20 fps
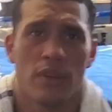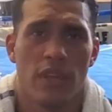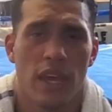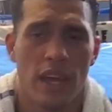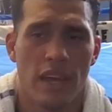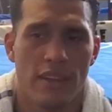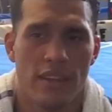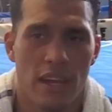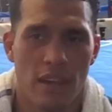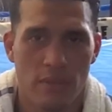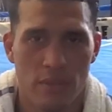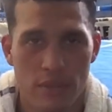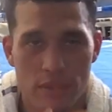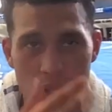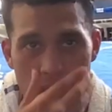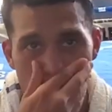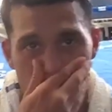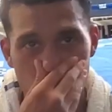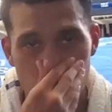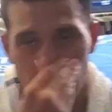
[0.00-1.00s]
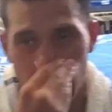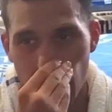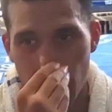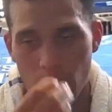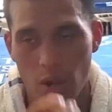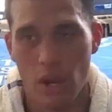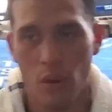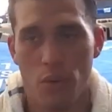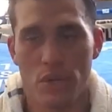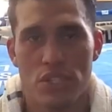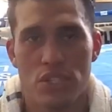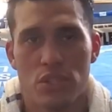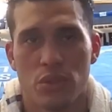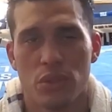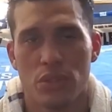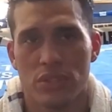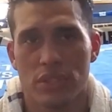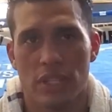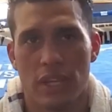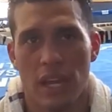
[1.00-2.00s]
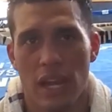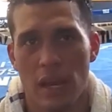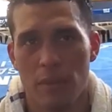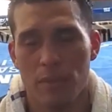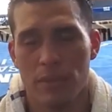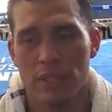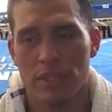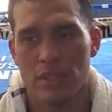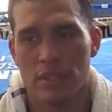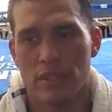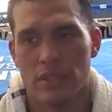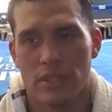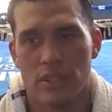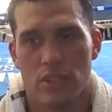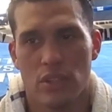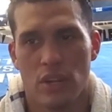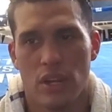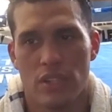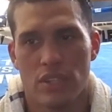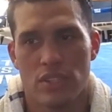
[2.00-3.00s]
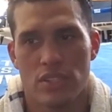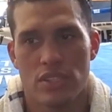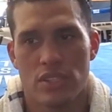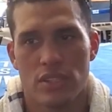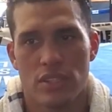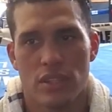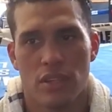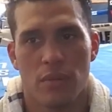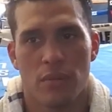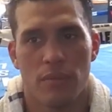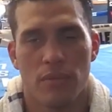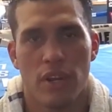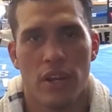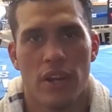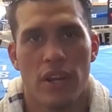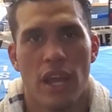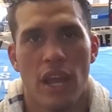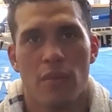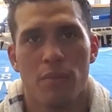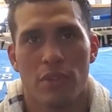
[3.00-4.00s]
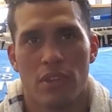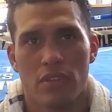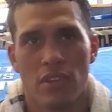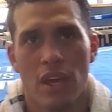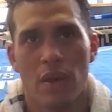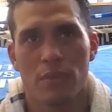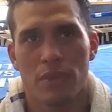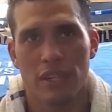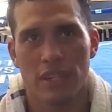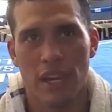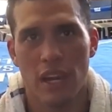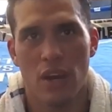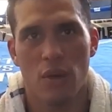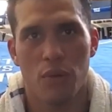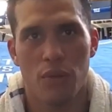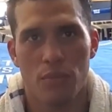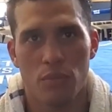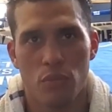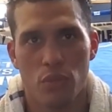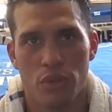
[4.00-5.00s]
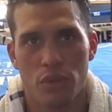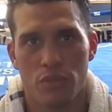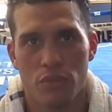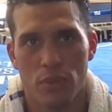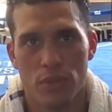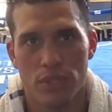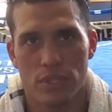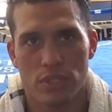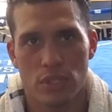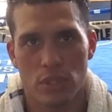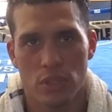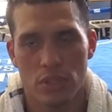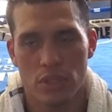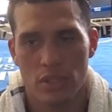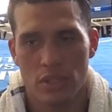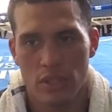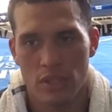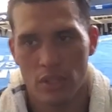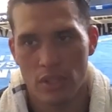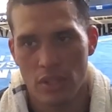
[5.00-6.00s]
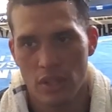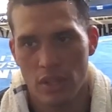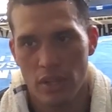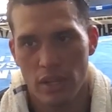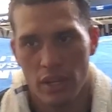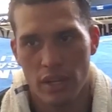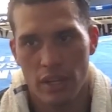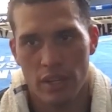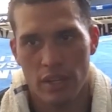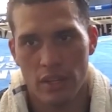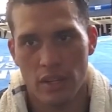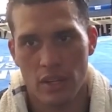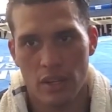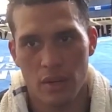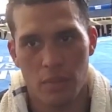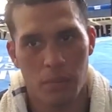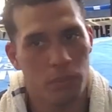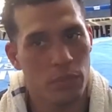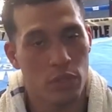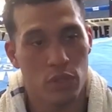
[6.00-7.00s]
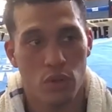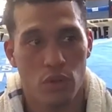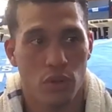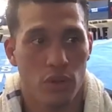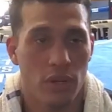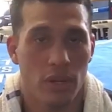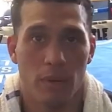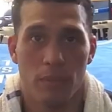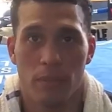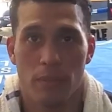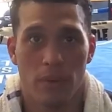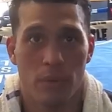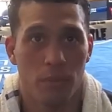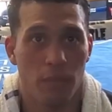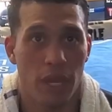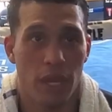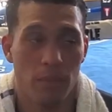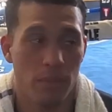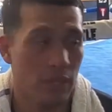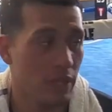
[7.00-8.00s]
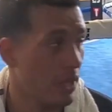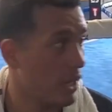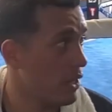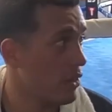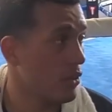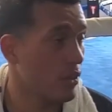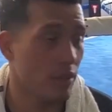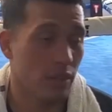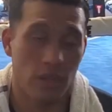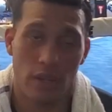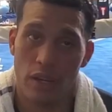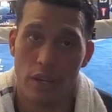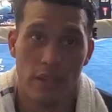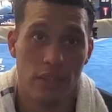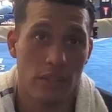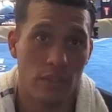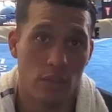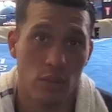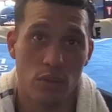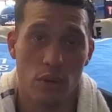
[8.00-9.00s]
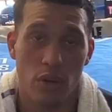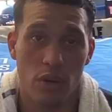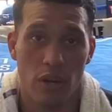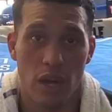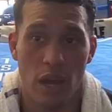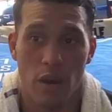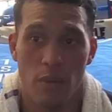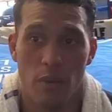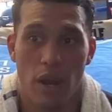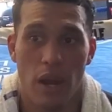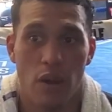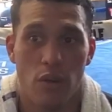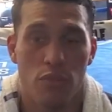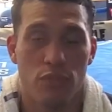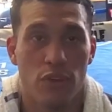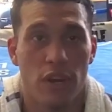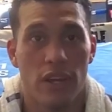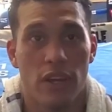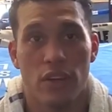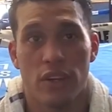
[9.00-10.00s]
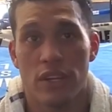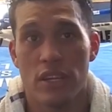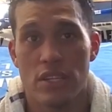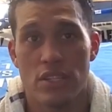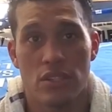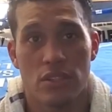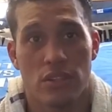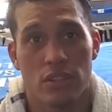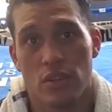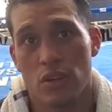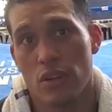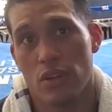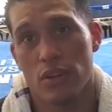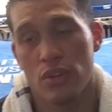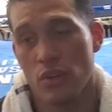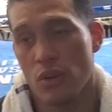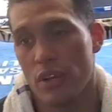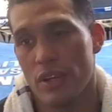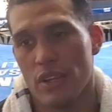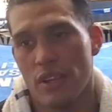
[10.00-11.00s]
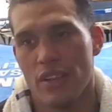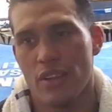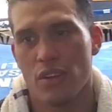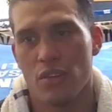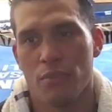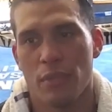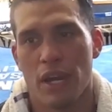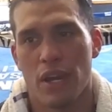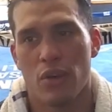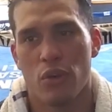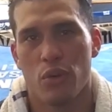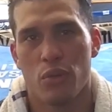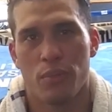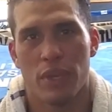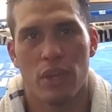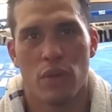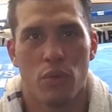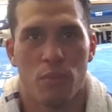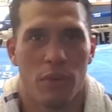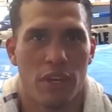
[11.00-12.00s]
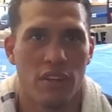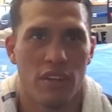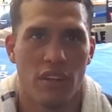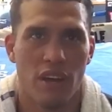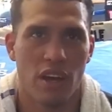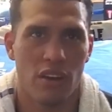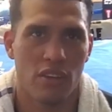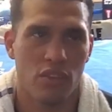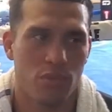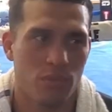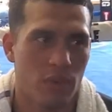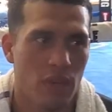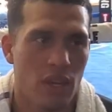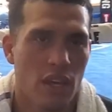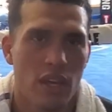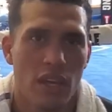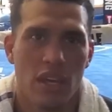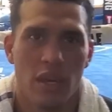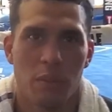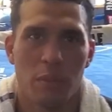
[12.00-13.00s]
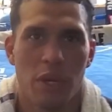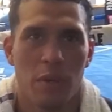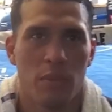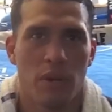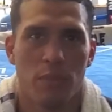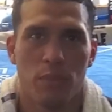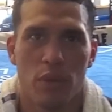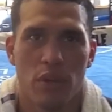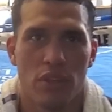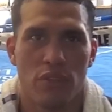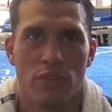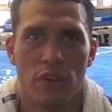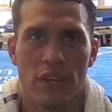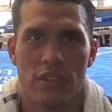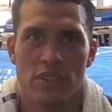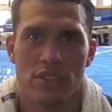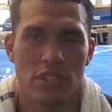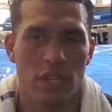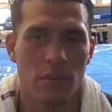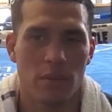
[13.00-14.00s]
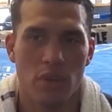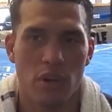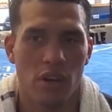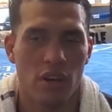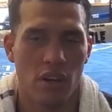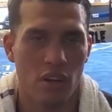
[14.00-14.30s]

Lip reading: Yeah, definitely. I always knew it was gonna happen. You know, I'm very happy it's happening now when I'm 24 years old. And you know, maybe later, you know, I'll fight on his undercard. You know, it doesn't matter with me as long as me and my brother fight in the same card.